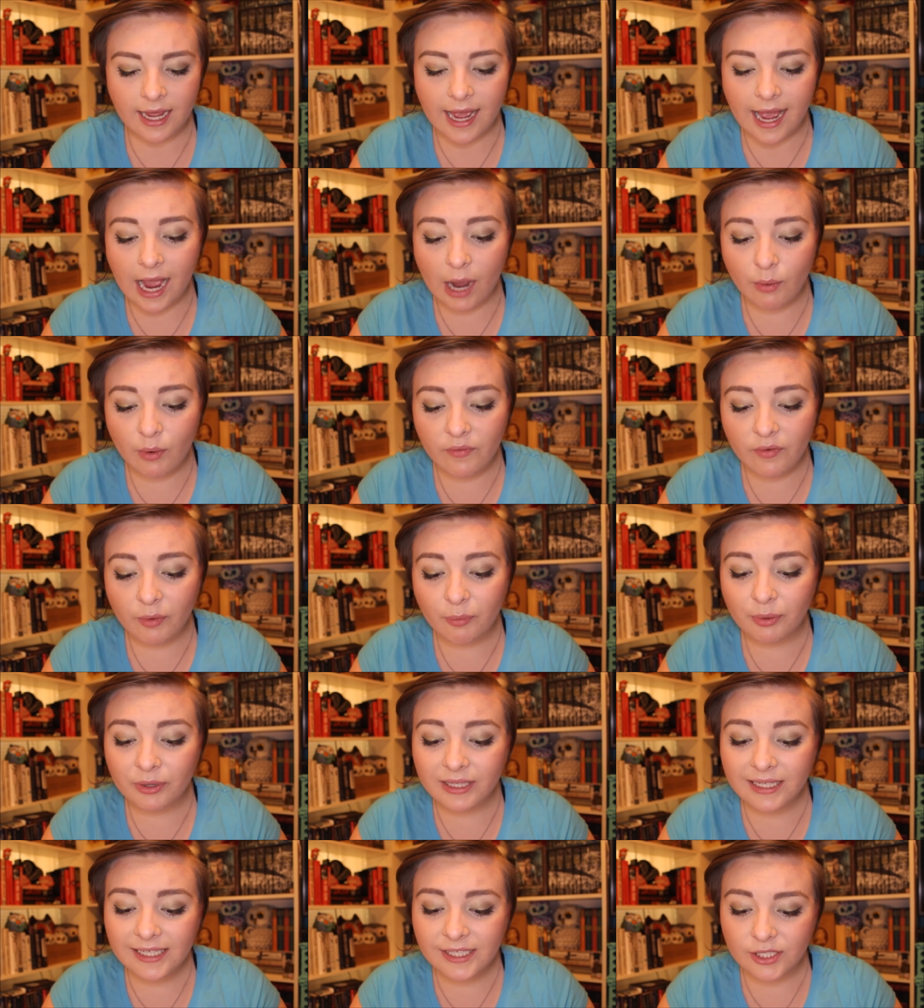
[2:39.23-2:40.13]
However,
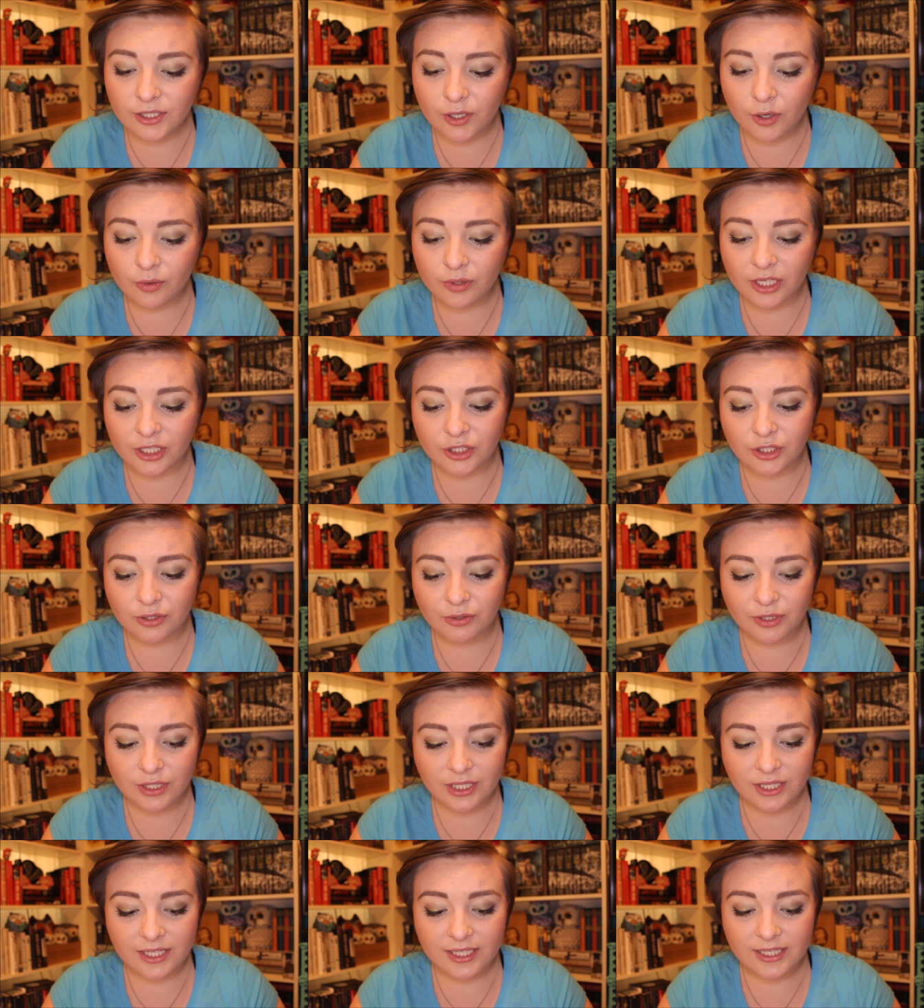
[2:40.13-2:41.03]
please note that due
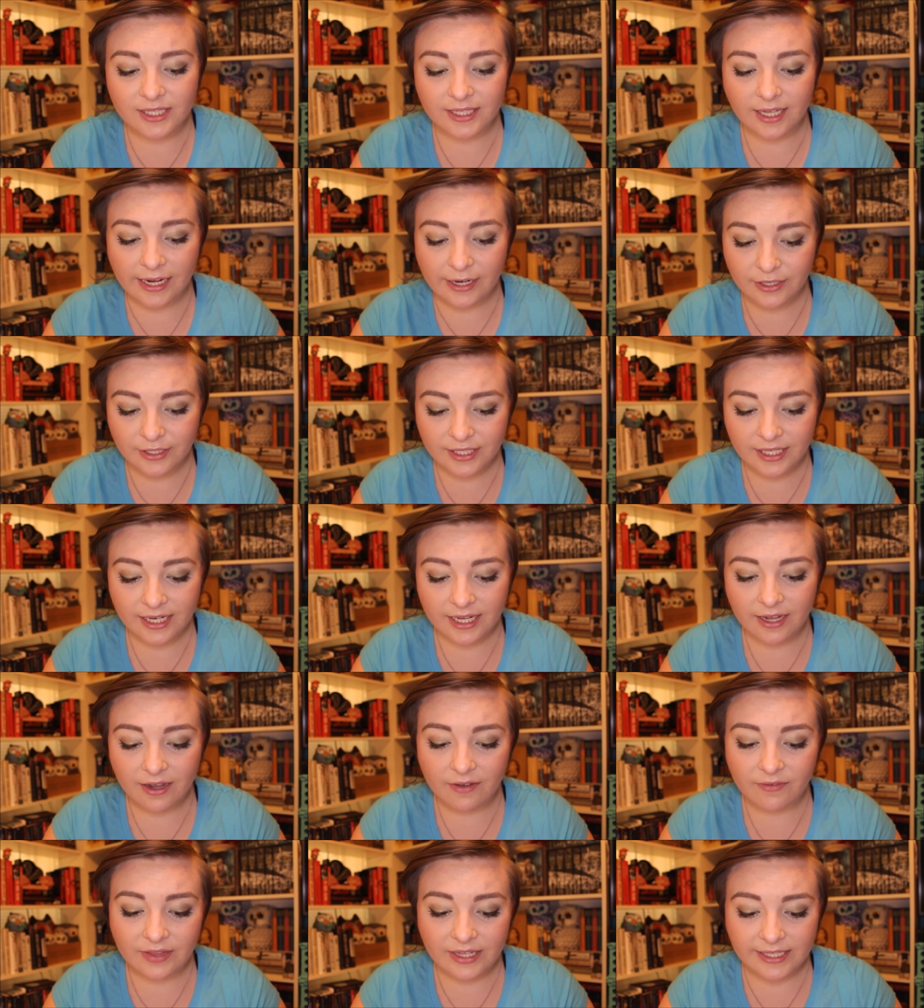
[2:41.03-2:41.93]
to the
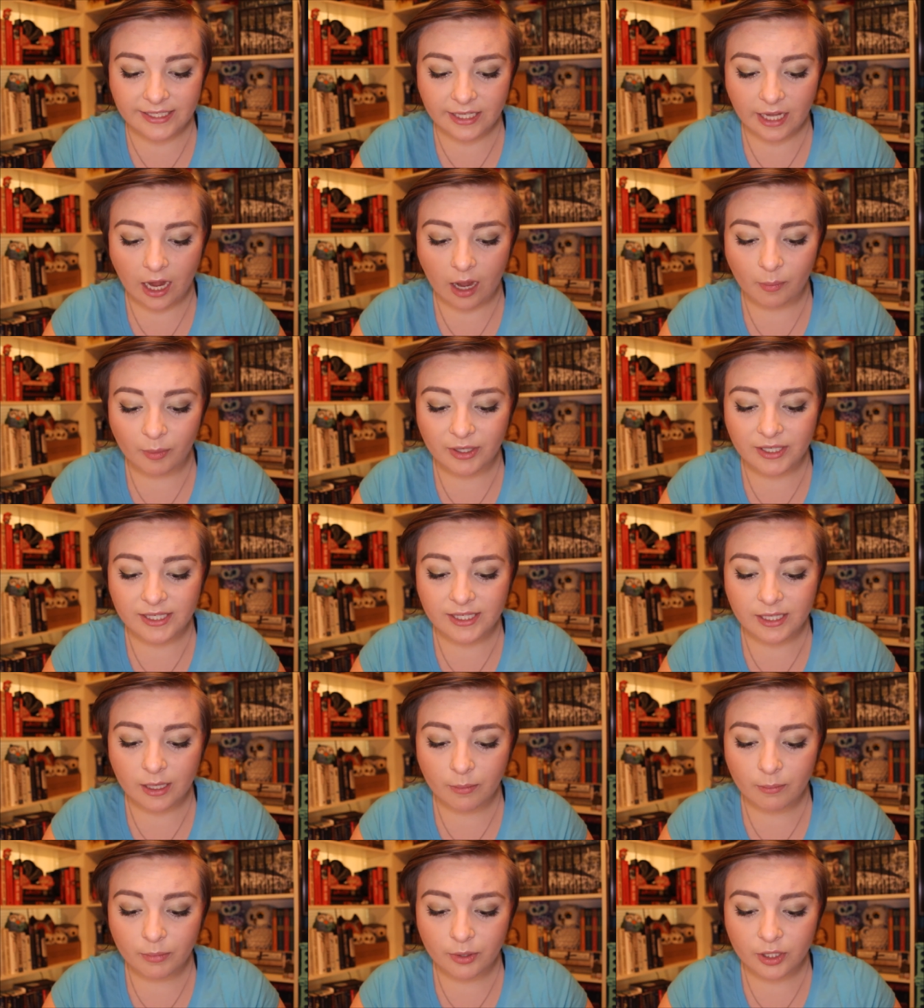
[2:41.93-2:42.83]
scarcity of these copies,
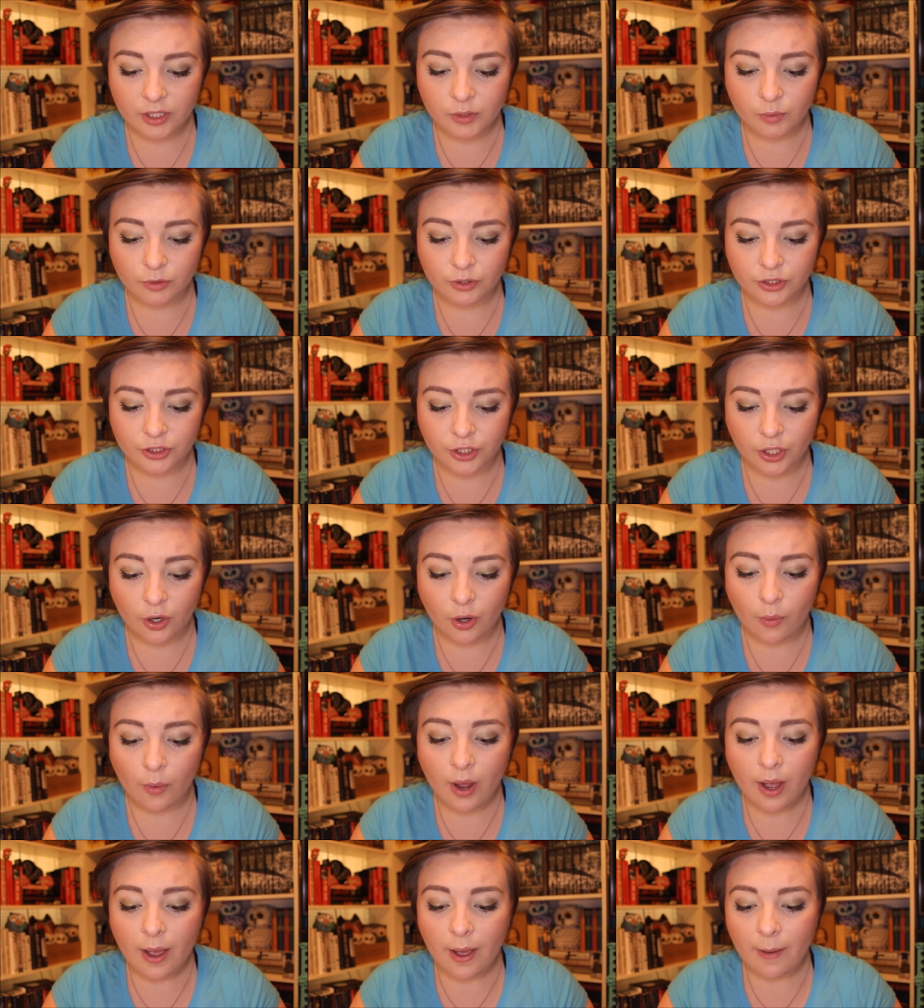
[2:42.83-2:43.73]
some books will
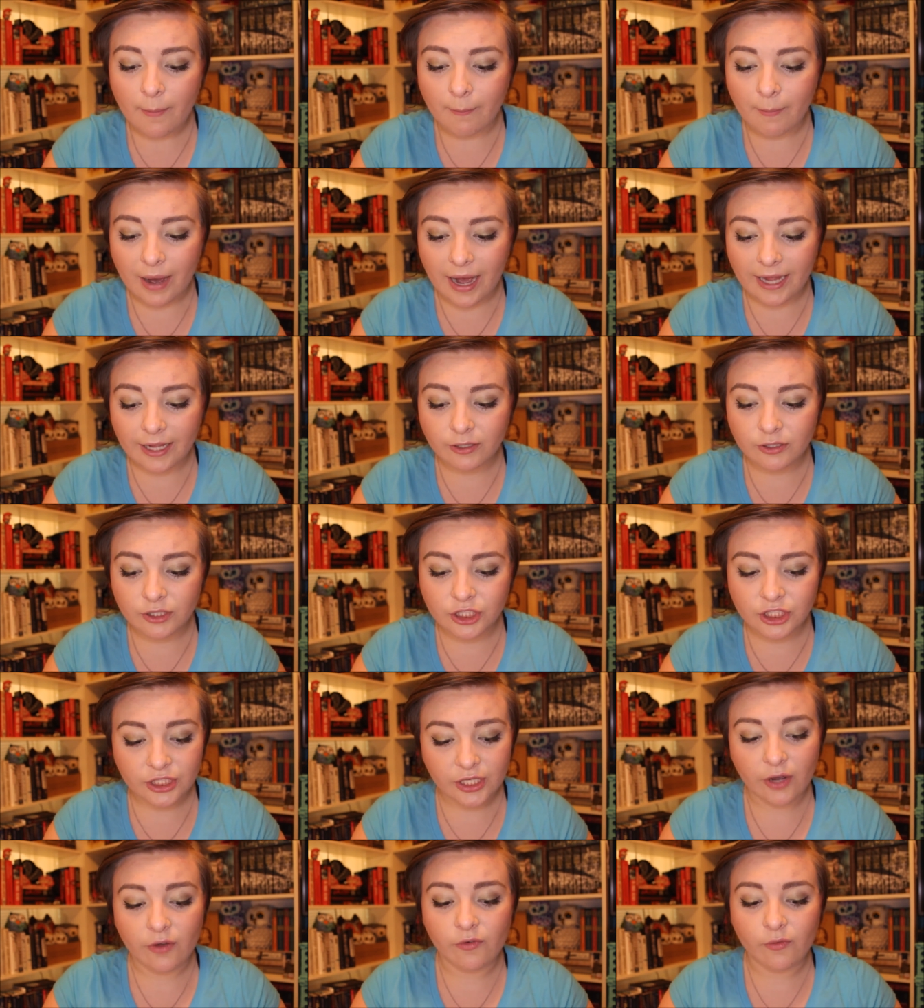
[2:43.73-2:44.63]
show mild
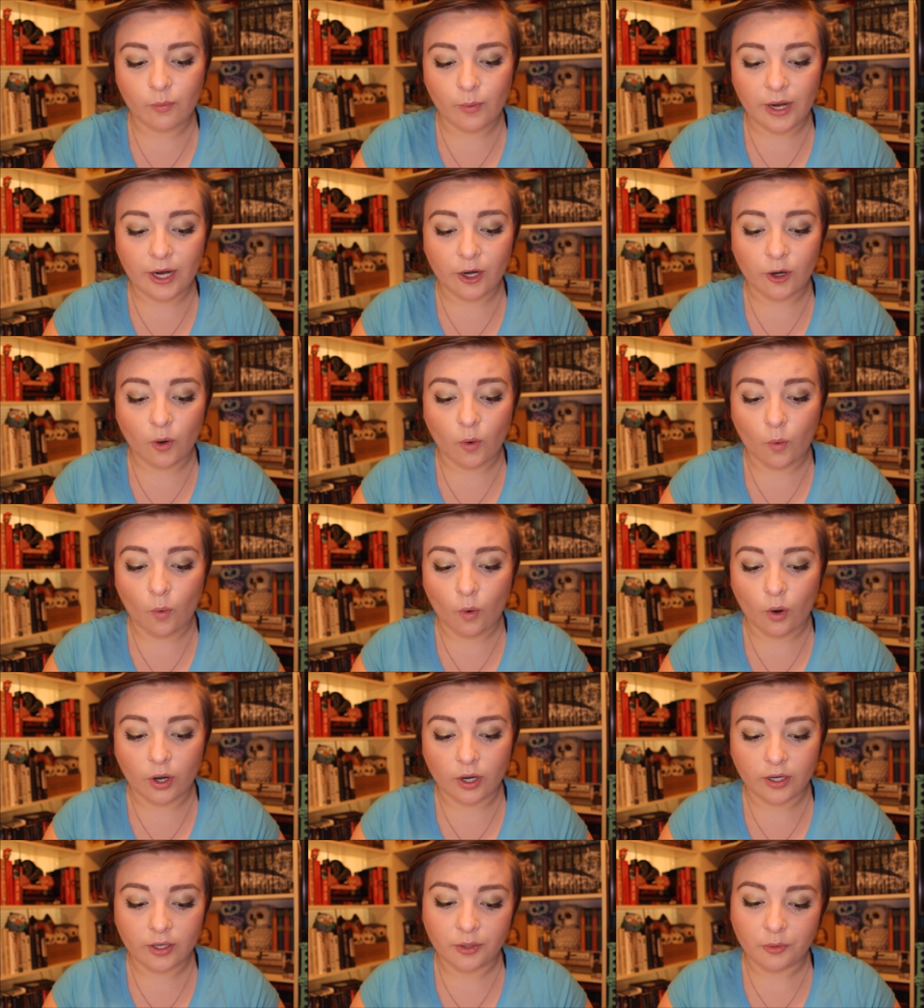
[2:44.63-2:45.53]
shelf wear
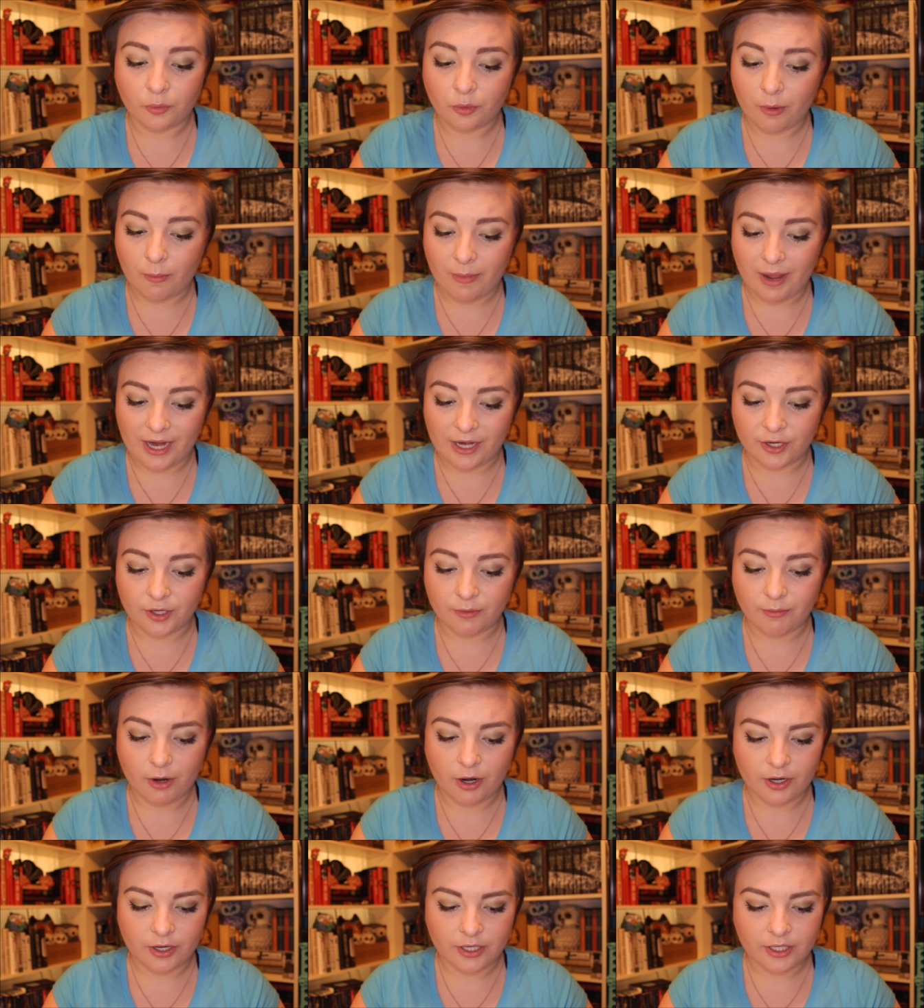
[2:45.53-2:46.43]
or remainder
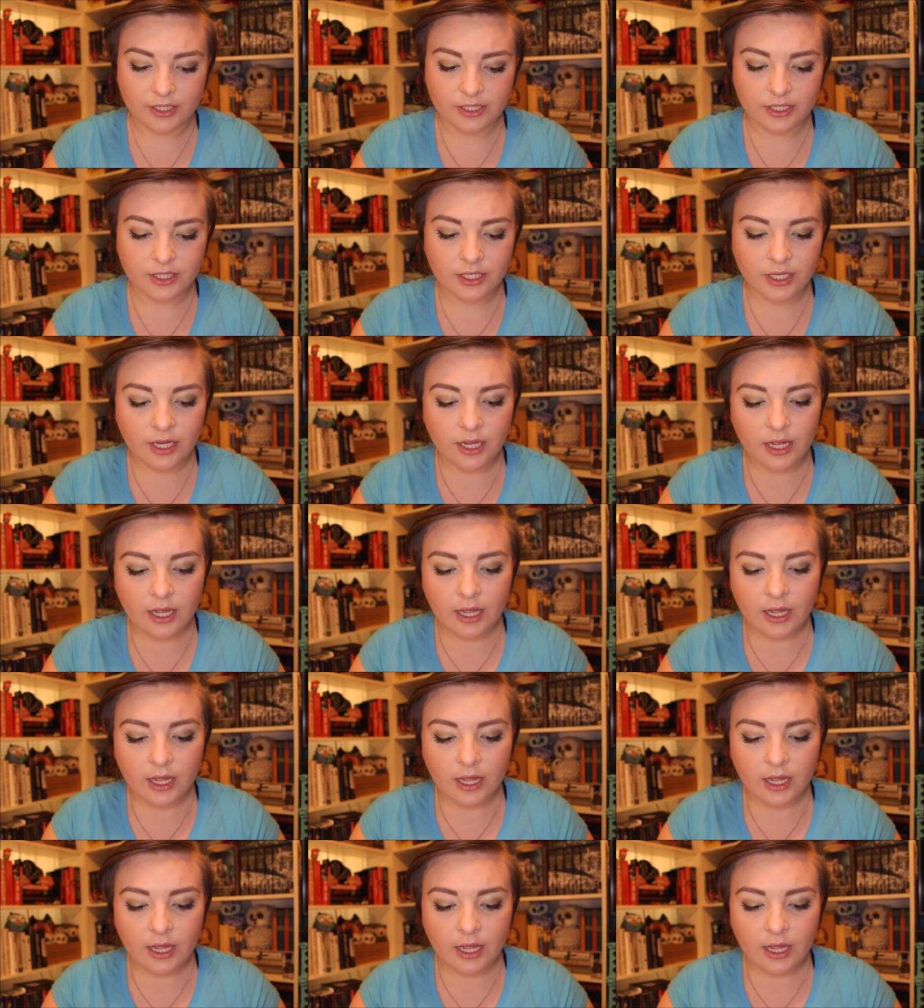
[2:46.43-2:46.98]
marks.